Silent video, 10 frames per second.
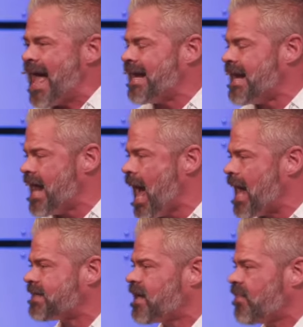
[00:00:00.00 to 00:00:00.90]
and
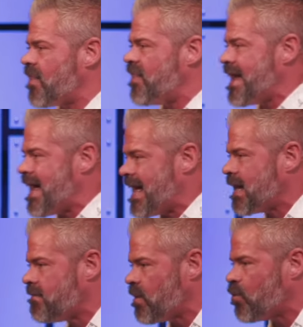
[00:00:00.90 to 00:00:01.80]
not that the
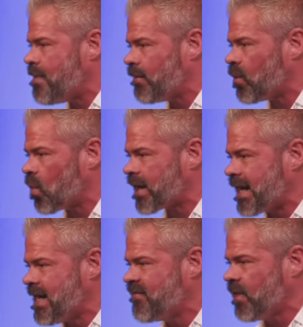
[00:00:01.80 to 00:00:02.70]
enemy would be able to
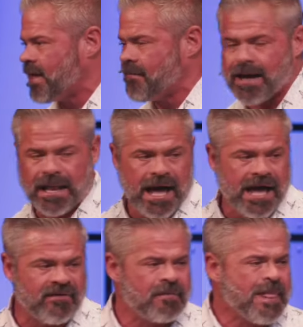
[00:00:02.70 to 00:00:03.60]
work evil in my
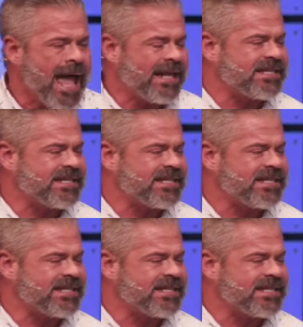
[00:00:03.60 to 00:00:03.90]
life.